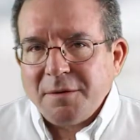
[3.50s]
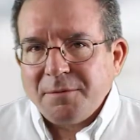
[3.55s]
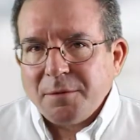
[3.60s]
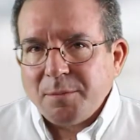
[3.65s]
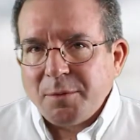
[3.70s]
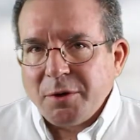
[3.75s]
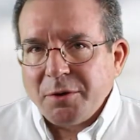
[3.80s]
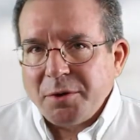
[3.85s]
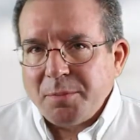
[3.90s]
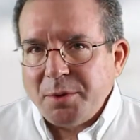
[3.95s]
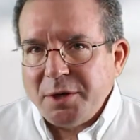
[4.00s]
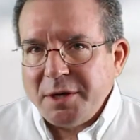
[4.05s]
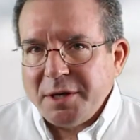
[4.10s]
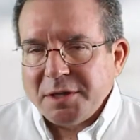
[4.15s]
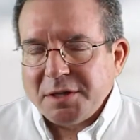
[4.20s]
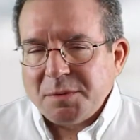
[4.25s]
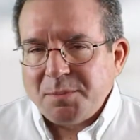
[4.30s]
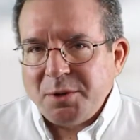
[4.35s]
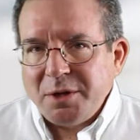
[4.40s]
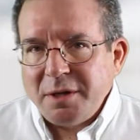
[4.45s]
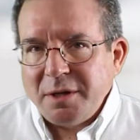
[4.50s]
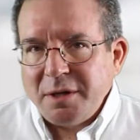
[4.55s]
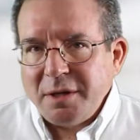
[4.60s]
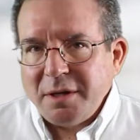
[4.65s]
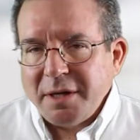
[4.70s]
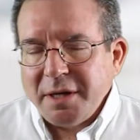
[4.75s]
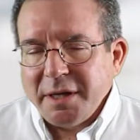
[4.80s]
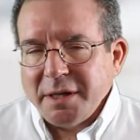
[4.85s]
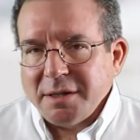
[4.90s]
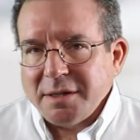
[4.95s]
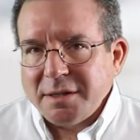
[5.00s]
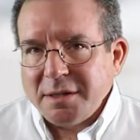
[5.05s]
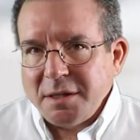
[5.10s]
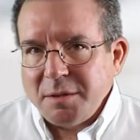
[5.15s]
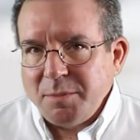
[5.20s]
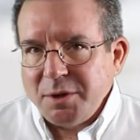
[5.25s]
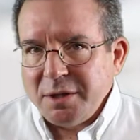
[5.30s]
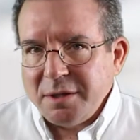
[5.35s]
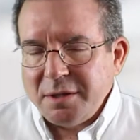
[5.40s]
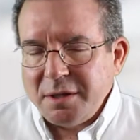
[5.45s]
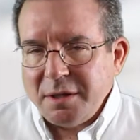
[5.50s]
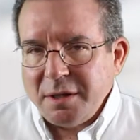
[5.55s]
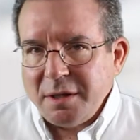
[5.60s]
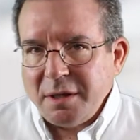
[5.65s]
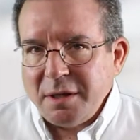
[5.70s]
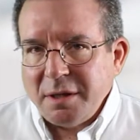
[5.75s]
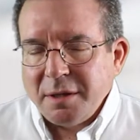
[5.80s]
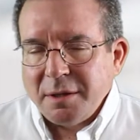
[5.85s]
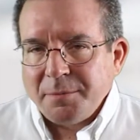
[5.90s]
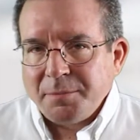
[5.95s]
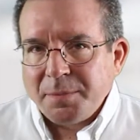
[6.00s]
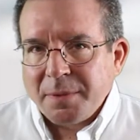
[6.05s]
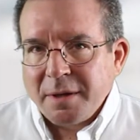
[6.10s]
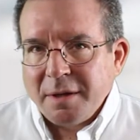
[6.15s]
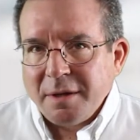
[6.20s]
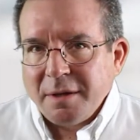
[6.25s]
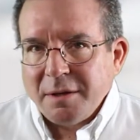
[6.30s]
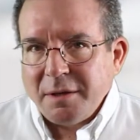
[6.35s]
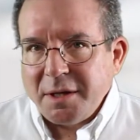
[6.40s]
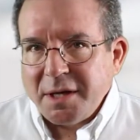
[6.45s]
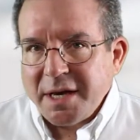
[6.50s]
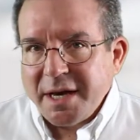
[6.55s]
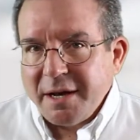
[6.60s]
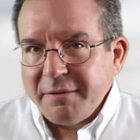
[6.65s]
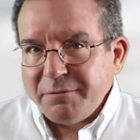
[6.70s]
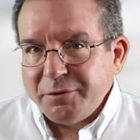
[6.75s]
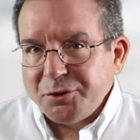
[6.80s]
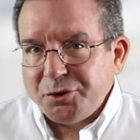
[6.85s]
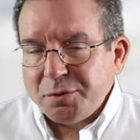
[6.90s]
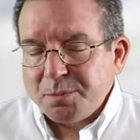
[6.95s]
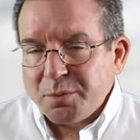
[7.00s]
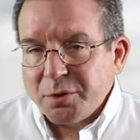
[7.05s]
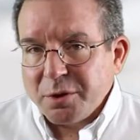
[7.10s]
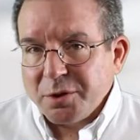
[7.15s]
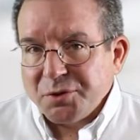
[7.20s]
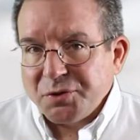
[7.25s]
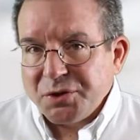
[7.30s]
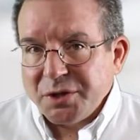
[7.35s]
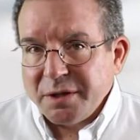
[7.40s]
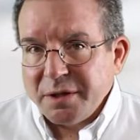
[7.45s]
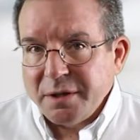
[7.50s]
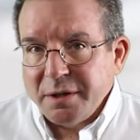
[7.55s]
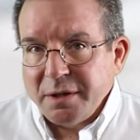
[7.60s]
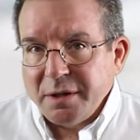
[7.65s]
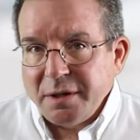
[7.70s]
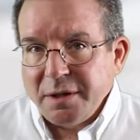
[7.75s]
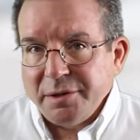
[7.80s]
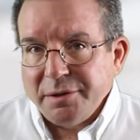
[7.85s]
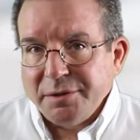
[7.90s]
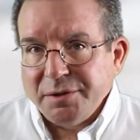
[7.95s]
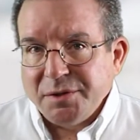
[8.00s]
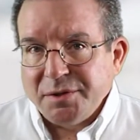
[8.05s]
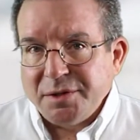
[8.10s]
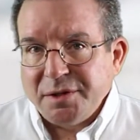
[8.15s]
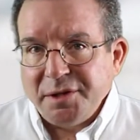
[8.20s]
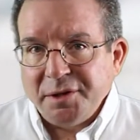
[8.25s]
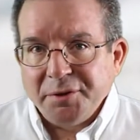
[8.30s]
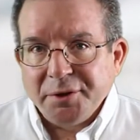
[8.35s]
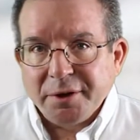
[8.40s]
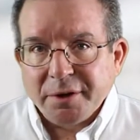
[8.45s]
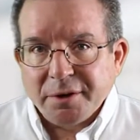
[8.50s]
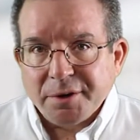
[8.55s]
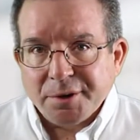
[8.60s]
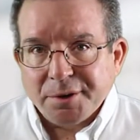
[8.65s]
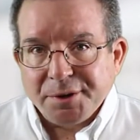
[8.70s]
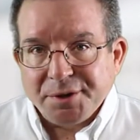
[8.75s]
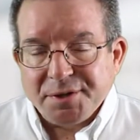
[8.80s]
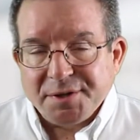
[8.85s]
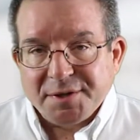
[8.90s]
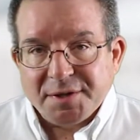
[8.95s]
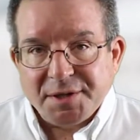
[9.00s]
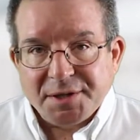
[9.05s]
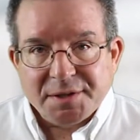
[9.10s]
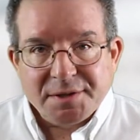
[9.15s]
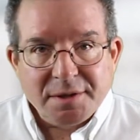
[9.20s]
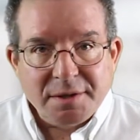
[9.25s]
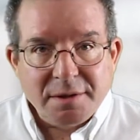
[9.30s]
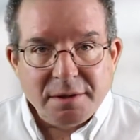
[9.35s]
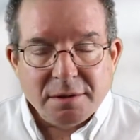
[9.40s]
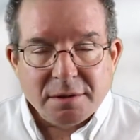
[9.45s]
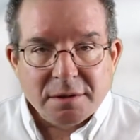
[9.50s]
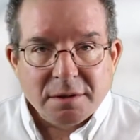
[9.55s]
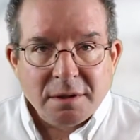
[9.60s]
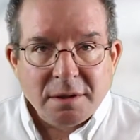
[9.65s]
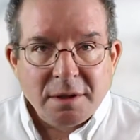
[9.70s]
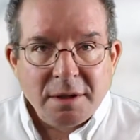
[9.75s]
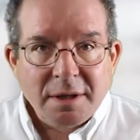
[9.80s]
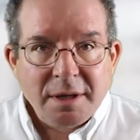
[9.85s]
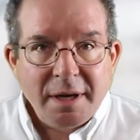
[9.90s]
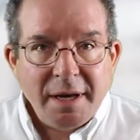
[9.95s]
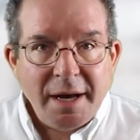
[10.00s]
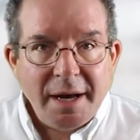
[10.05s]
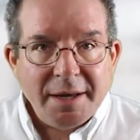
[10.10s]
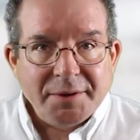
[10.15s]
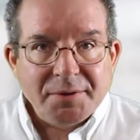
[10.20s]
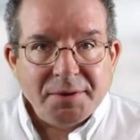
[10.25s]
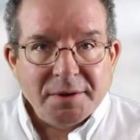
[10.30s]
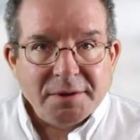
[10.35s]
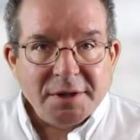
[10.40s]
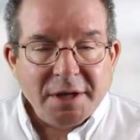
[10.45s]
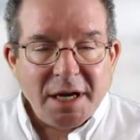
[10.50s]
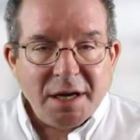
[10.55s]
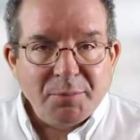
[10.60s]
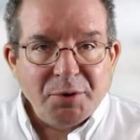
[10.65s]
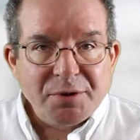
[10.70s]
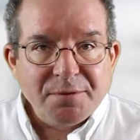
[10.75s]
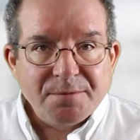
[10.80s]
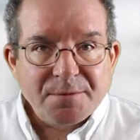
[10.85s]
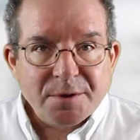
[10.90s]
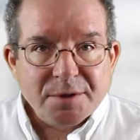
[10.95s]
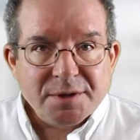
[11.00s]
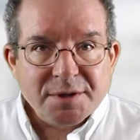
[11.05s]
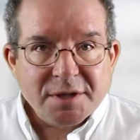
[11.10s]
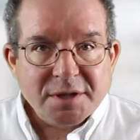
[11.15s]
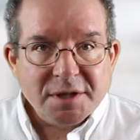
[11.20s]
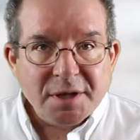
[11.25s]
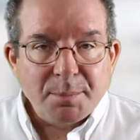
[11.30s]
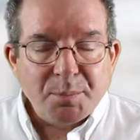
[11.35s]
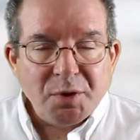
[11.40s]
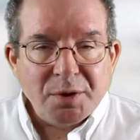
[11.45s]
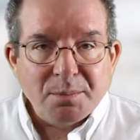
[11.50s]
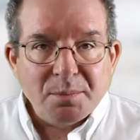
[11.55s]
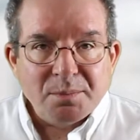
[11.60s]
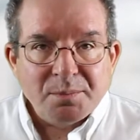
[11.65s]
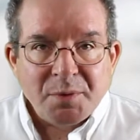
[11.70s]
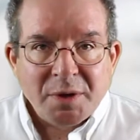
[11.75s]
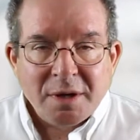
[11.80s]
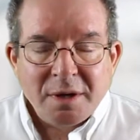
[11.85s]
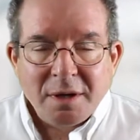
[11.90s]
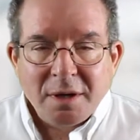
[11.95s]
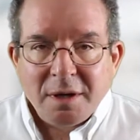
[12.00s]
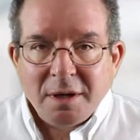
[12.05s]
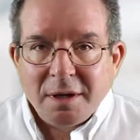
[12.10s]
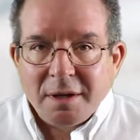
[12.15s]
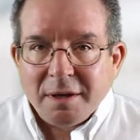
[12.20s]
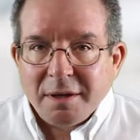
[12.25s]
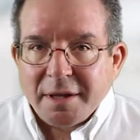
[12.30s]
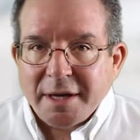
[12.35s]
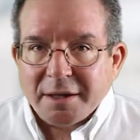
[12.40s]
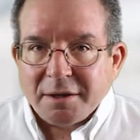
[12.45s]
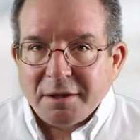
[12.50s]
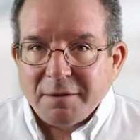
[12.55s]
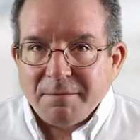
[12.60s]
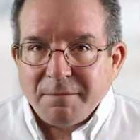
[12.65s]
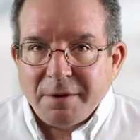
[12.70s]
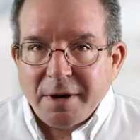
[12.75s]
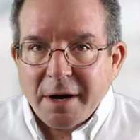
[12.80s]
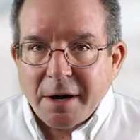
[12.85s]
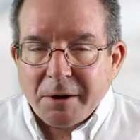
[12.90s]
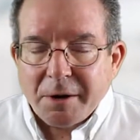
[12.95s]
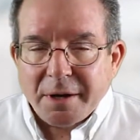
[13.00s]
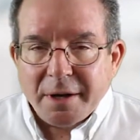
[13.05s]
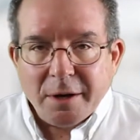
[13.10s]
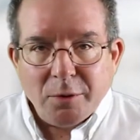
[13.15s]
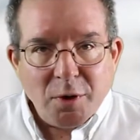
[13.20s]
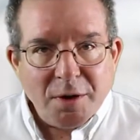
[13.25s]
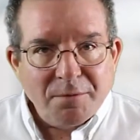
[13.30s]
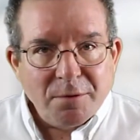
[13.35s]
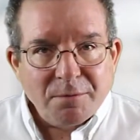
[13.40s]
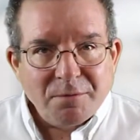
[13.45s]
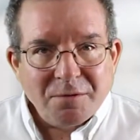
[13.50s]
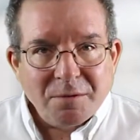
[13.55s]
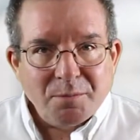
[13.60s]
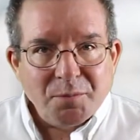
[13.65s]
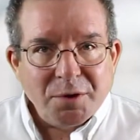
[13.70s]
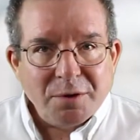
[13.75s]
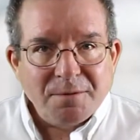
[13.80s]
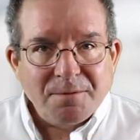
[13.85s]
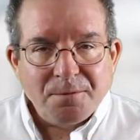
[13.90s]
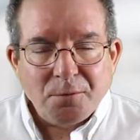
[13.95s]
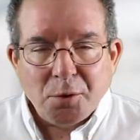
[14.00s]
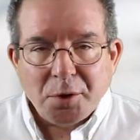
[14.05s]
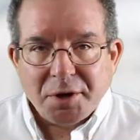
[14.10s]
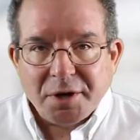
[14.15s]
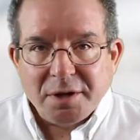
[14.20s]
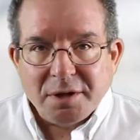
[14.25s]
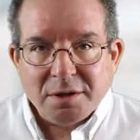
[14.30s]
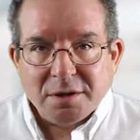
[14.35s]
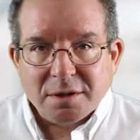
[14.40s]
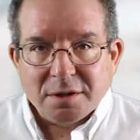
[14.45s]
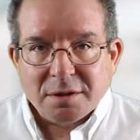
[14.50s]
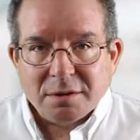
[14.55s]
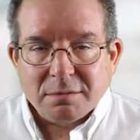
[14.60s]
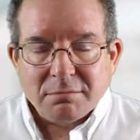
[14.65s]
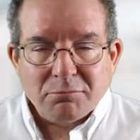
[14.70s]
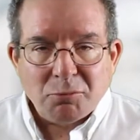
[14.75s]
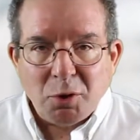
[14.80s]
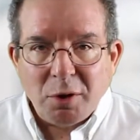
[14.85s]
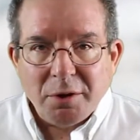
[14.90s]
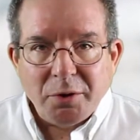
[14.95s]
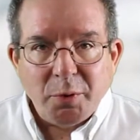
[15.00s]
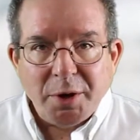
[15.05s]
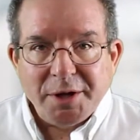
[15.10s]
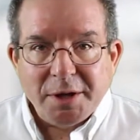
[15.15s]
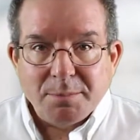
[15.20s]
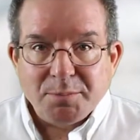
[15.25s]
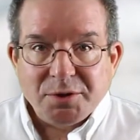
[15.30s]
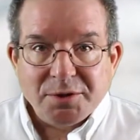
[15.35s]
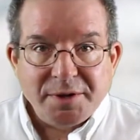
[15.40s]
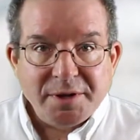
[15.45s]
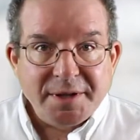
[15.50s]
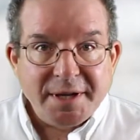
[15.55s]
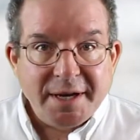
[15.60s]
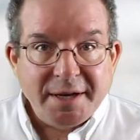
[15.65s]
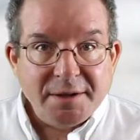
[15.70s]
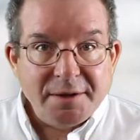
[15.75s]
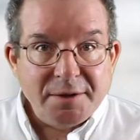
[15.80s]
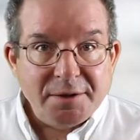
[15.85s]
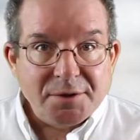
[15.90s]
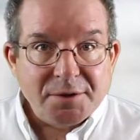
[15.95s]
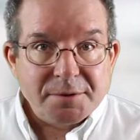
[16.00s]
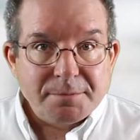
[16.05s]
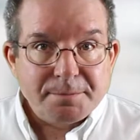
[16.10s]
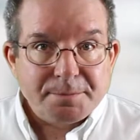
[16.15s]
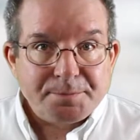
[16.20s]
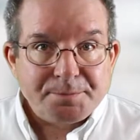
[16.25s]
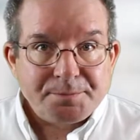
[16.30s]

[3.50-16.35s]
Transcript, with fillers: For both P S P and C B D, the average person is in their early sixties at the time of the first symptom. That can vary, however, from the forties all the way up to the nineties.